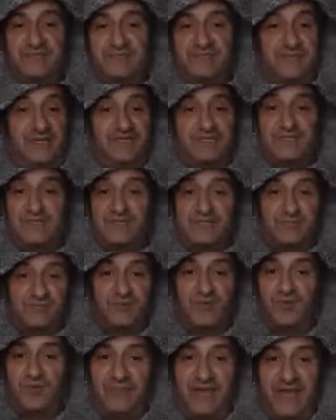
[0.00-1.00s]
isn't a
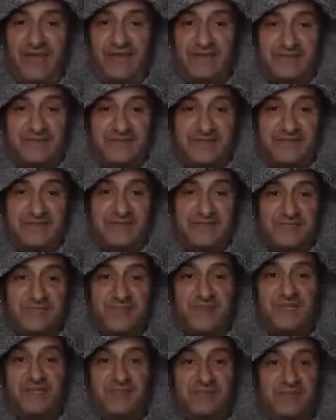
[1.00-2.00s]
small man. It's
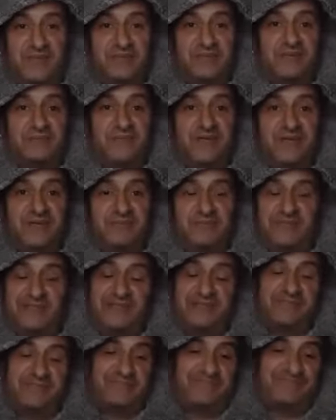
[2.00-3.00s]
bigger than most men,
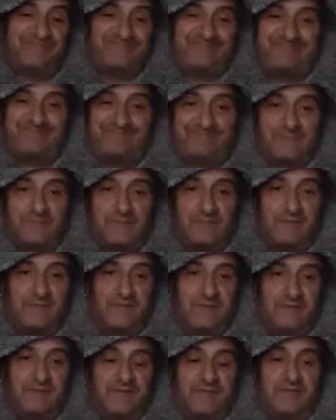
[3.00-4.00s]
but
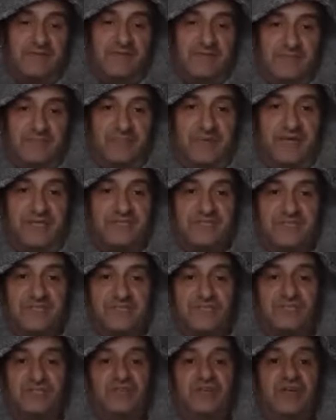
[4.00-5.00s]
compared to
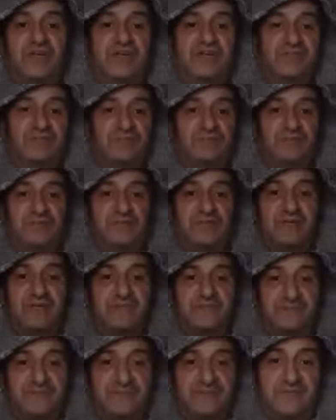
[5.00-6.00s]
this giant called
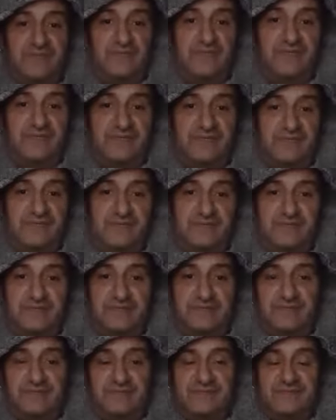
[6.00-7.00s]
Tyson Fury,
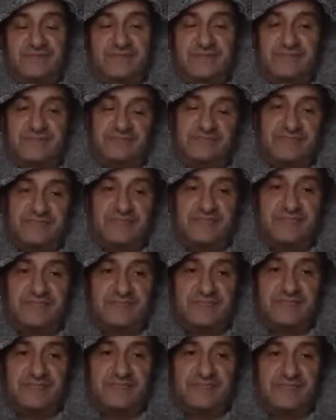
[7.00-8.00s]

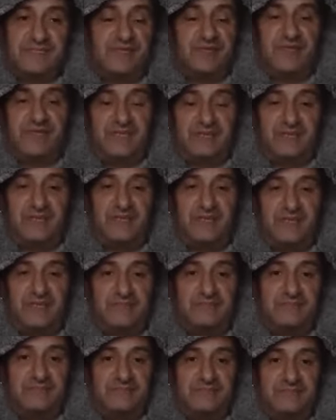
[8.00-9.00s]
I don't think he beat
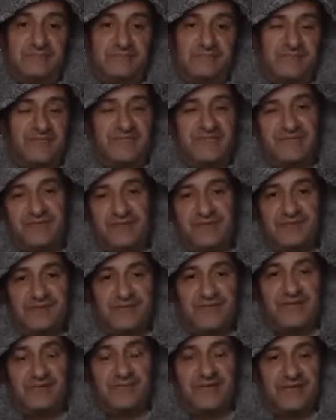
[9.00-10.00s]
him. I don't know. I
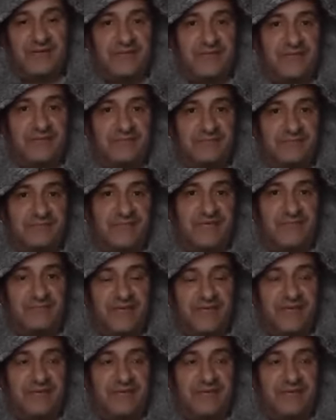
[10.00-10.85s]
think about that. Think about